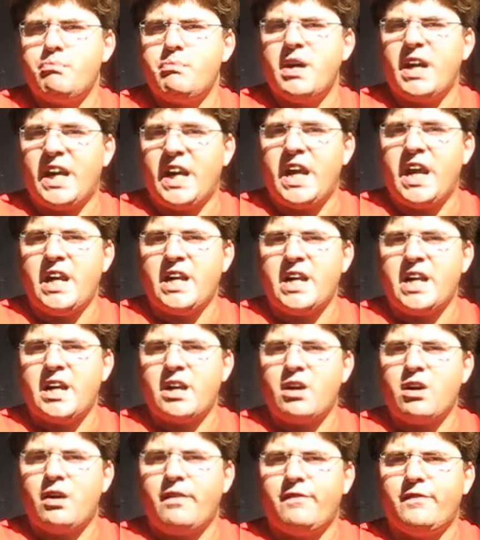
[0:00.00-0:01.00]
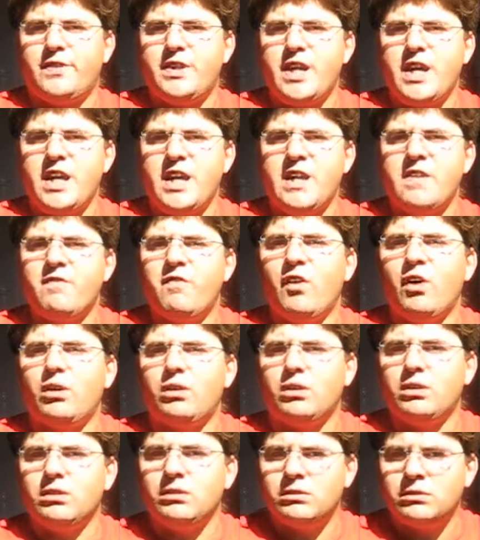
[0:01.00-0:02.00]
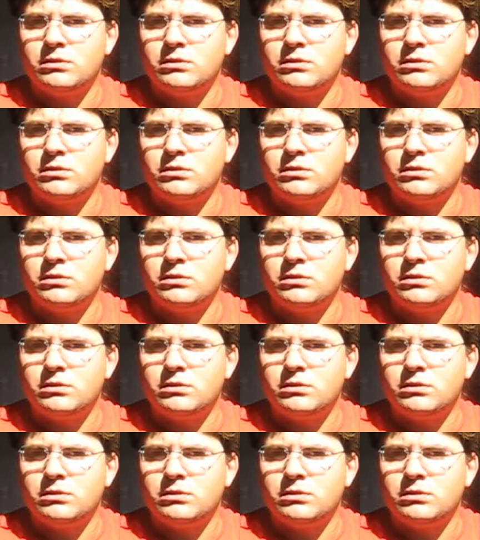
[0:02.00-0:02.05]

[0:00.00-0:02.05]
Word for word: beginning of the evil